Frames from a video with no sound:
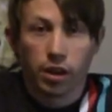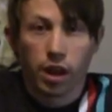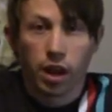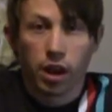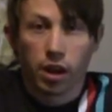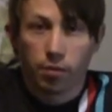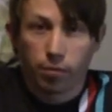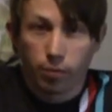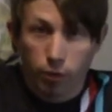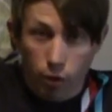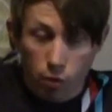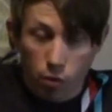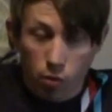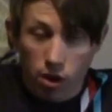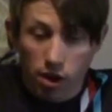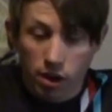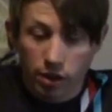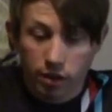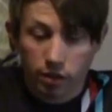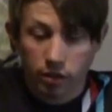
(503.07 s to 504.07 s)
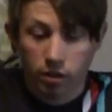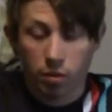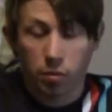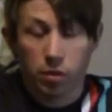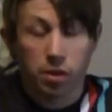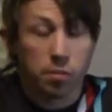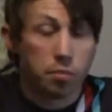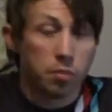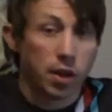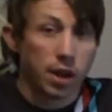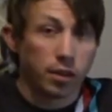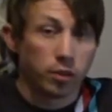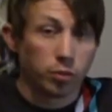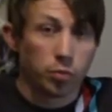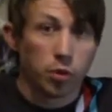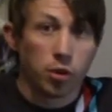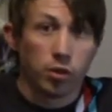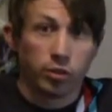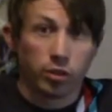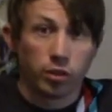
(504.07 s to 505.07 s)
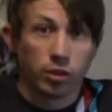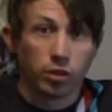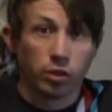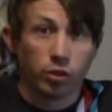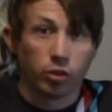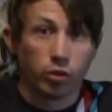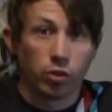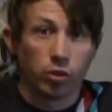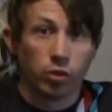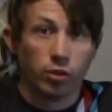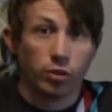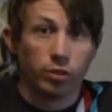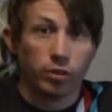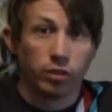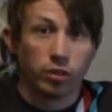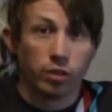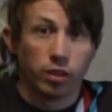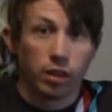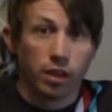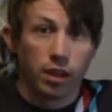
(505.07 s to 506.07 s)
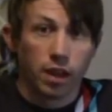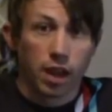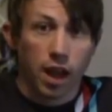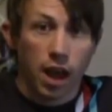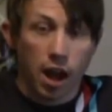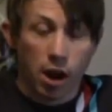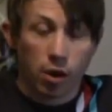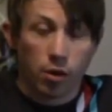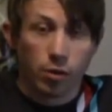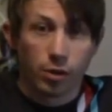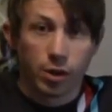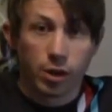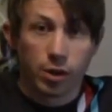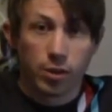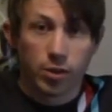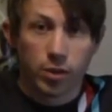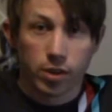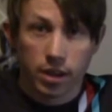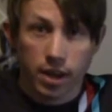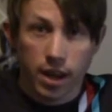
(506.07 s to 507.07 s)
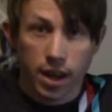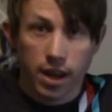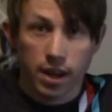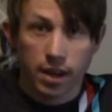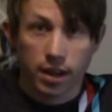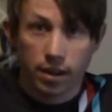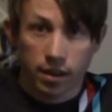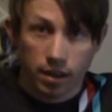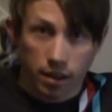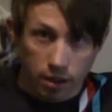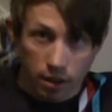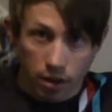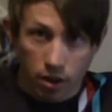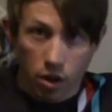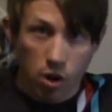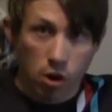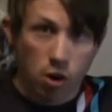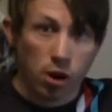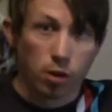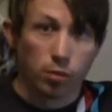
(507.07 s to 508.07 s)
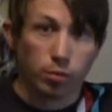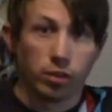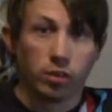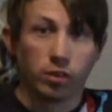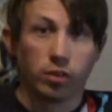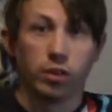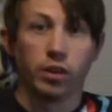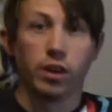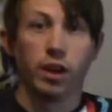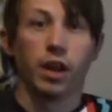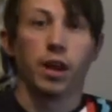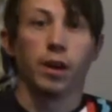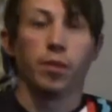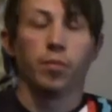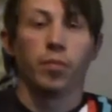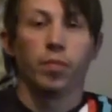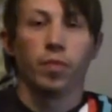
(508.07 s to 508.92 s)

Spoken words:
And if you want some of the best motion controls out there to date, ARMS is your game.